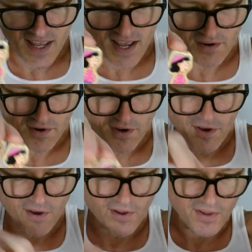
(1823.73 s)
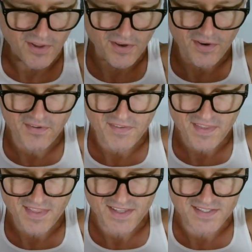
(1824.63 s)
out all of
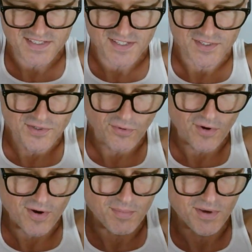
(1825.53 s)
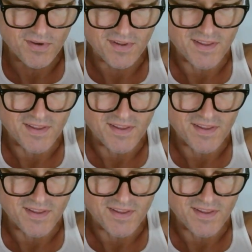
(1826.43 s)
these adorable